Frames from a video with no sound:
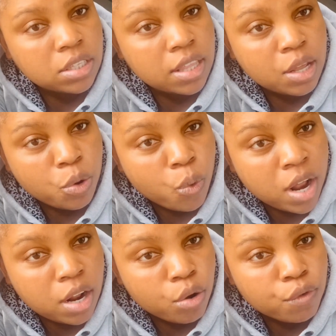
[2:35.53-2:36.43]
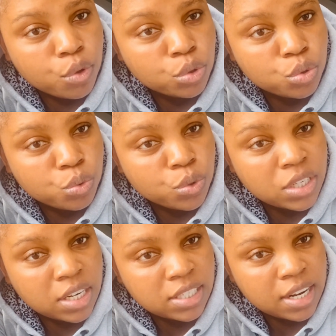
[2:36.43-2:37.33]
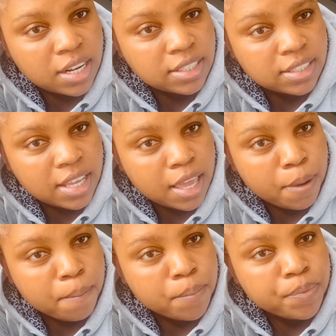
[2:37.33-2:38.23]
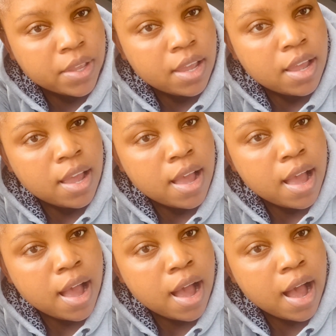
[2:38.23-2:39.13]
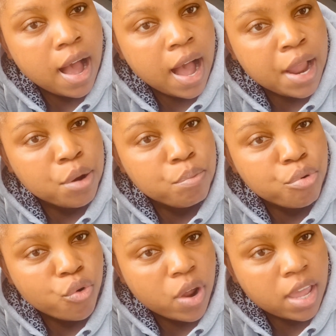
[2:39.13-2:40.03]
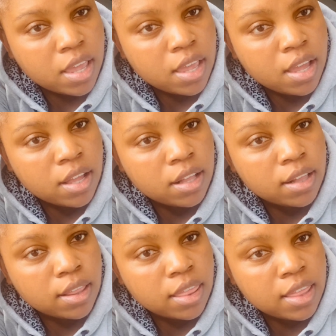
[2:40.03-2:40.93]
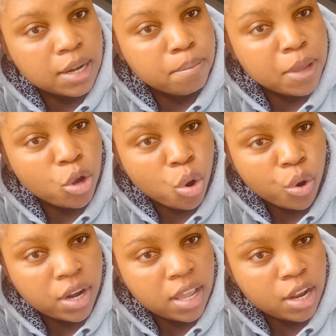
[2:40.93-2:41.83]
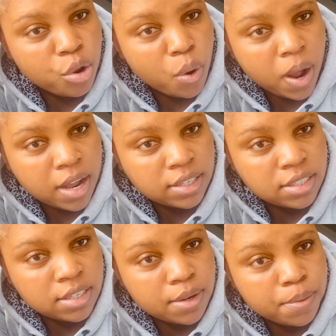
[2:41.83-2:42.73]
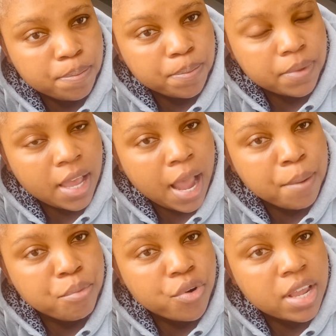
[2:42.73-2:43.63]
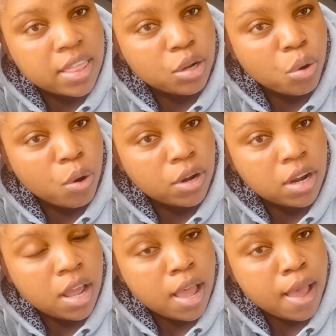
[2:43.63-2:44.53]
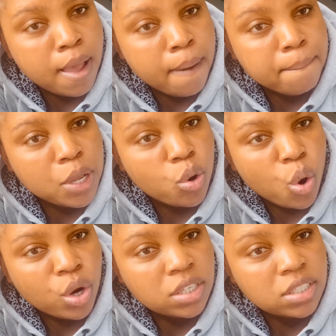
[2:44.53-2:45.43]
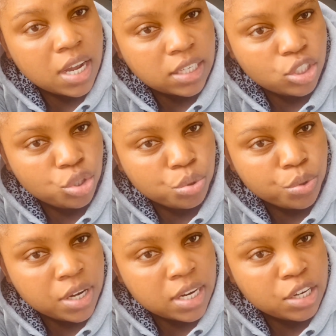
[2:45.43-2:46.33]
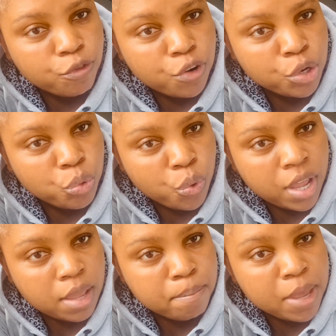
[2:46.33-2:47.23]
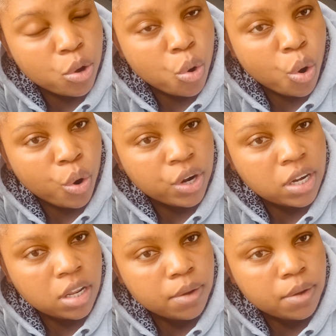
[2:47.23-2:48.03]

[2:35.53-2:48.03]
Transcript: the rewarder of those who diligently seek Him. I pray that may God heal your heart. I pray that God, may God touch you in a different way. May God